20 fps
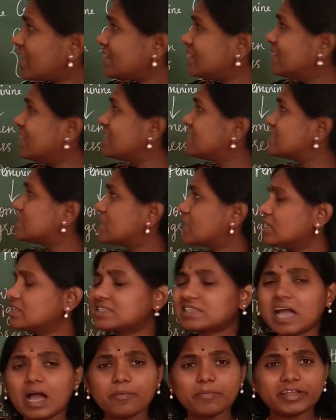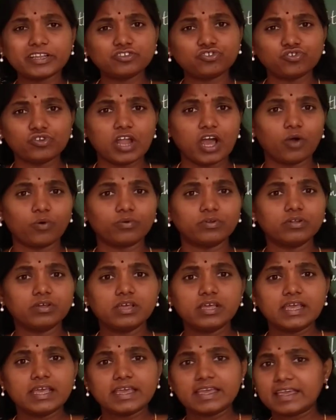these things come into noun.
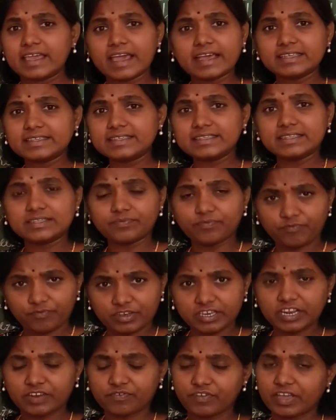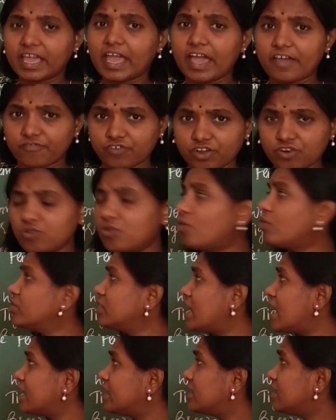Yes, did we ever know
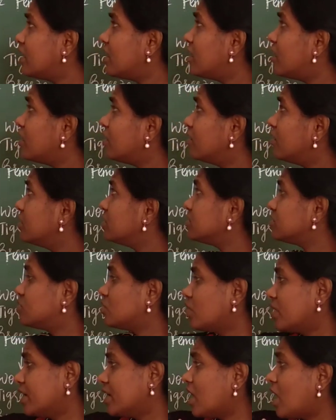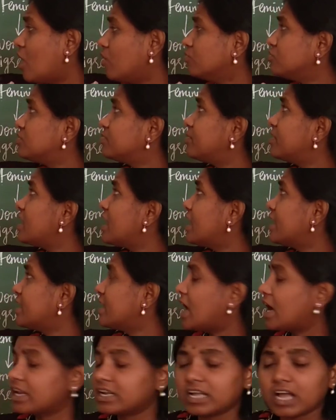that countable and
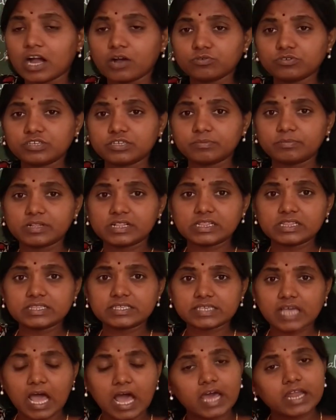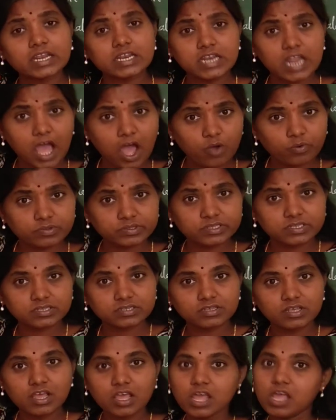uncountables are nouns?
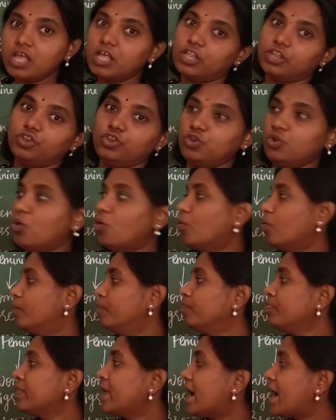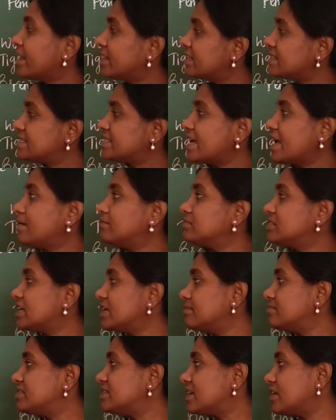No. At the same
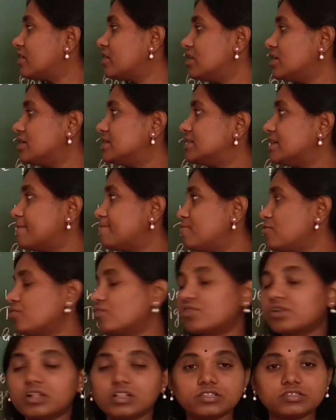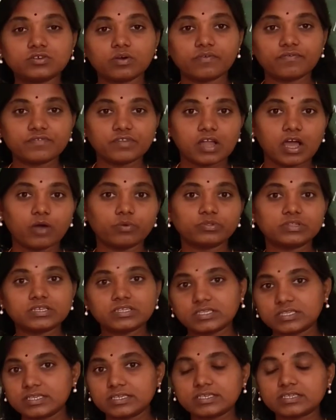time, singulars and plurals of noun,
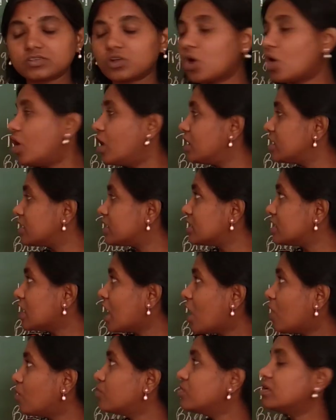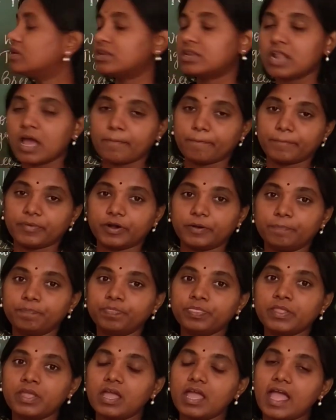this is called noun number.
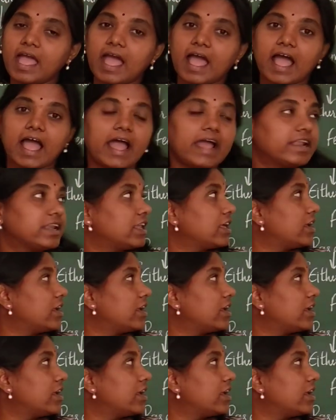And